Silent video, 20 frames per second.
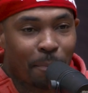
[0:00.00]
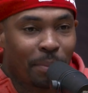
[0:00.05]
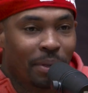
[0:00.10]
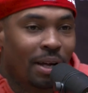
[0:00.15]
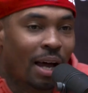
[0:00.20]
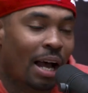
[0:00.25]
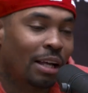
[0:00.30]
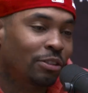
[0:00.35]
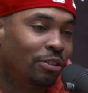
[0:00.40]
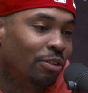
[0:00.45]

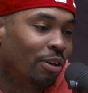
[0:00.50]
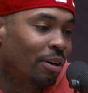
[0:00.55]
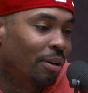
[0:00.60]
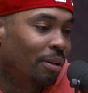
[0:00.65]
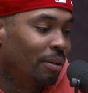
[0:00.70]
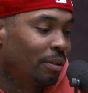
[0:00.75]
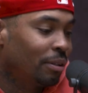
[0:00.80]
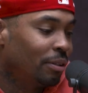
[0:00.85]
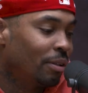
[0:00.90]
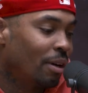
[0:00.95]
But I
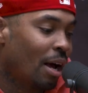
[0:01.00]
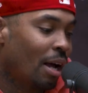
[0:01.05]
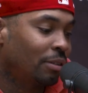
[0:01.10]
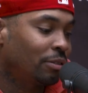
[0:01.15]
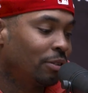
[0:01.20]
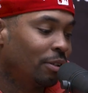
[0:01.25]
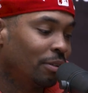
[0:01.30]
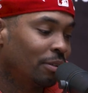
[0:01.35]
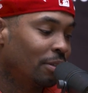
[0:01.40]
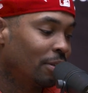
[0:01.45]
start. You know, I
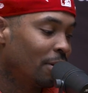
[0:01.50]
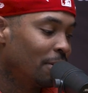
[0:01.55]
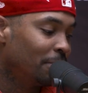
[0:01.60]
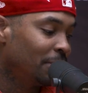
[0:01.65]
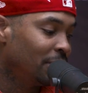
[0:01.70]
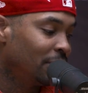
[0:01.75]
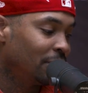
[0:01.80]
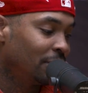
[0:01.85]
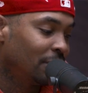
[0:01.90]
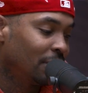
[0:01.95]
told the
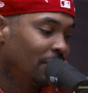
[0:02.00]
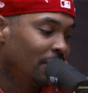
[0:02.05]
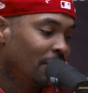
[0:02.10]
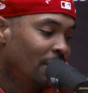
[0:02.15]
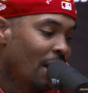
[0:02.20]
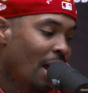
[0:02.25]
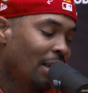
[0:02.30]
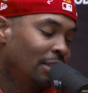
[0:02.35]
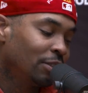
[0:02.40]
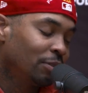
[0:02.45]
homies
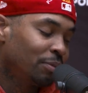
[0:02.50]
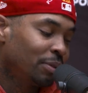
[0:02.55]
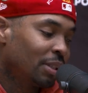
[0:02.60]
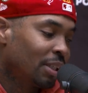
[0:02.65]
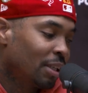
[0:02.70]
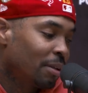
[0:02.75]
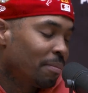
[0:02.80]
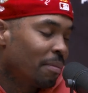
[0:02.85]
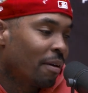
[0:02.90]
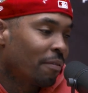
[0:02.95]
I just wanted to
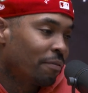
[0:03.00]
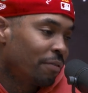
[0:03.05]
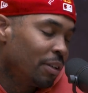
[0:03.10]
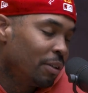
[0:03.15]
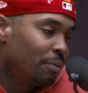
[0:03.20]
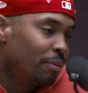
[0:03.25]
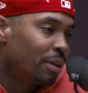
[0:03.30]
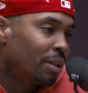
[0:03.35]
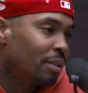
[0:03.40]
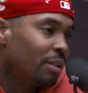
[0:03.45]
get my feet
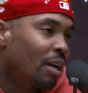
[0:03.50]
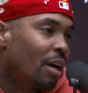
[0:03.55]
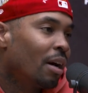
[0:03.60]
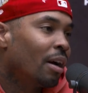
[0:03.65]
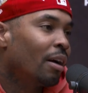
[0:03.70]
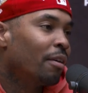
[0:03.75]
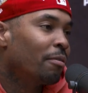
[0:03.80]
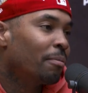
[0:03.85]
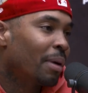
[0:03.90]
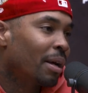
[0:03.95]
wet now.
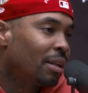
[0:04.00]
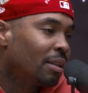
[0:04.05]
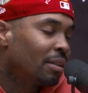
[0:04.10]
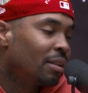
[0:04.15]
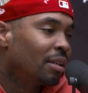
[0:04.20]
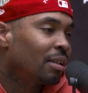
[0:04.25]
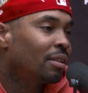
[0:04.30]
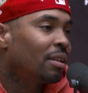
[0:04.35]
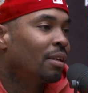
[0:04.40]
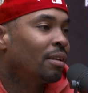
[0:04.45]
Everybody yeah.
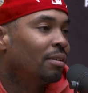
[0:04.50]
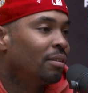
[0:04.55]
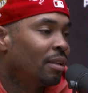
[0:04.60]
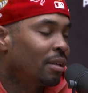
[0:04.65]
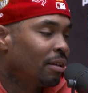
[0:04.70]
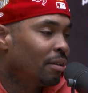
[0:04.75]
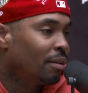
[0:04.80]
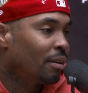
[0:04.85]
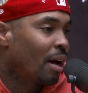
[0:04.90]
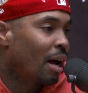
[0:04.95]
think they
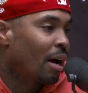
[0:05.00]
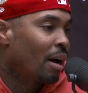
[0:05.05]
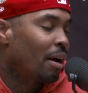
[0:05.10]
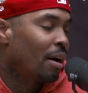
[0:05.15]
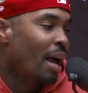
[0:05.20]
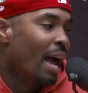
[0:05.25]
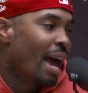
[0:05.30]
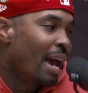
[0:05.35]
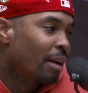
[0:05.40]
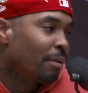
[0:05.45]
they uh,
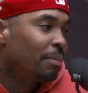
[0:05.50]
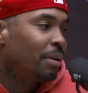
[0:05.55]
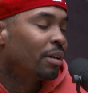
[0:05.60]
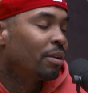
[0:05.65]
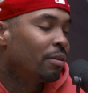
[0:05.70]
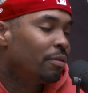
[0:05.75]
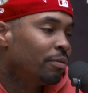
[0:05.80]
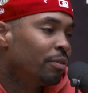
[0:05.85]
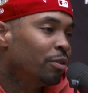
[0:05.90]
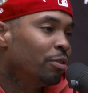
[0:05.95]
Adam
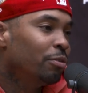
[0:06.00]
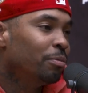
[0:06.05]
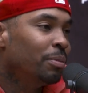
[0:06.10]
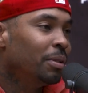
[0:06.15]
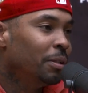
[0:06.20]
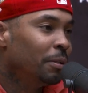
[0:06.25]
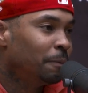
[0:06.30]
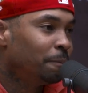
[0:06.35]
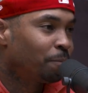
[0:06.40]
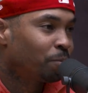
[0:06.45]
interviewed
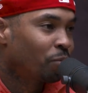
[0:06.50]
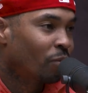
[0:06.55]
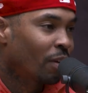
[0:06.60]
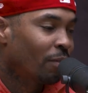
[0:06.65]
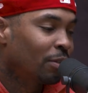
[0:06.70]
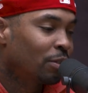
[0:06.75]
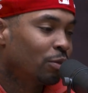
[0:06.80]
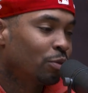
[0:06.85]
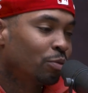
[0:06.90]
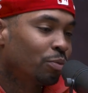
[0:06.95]
me, mm-hmm.
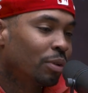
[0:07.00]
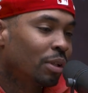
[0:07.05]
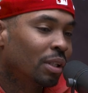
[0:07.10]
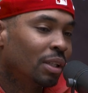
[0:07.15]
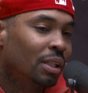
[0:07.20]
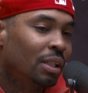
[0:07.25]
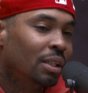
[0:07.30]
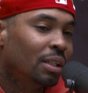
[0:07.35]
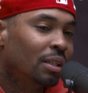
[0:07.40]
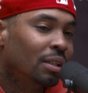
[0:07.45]
which was really
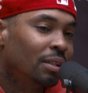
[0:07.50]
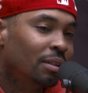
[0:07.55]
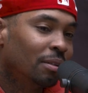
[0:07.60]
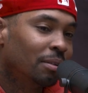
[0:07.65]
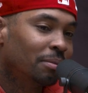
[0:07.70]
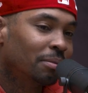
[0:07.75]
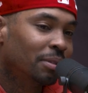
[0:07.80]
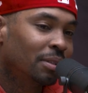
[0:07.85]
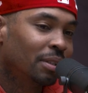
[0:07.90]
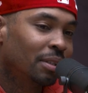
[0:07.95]
good. You know what
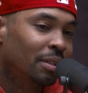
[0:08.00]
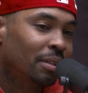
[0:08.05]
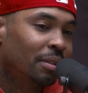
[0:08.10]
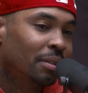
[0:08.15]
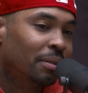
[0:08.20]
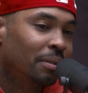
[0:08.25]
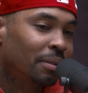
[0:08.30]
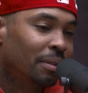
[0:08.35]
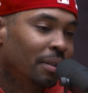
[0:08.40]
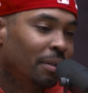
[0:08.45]
I'm
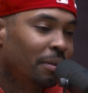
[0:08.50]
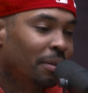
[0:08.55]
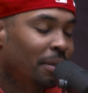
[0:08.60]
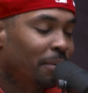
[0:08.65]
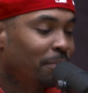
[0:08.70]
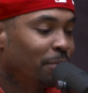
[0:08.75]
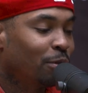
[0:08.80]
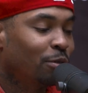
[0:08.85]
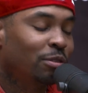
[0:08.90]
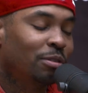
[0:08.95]
saying? Mm-hmm. It,
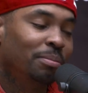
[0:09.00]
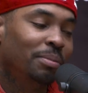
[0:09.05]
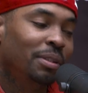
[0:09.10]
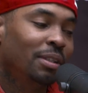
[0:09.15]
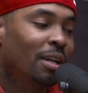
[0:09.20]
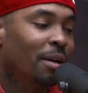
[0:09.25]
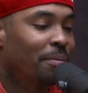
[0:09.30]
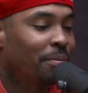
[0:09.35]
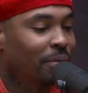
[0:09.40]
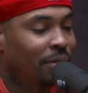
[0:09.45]
it, boosted
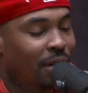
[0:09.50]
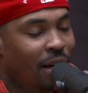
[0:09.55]
me up.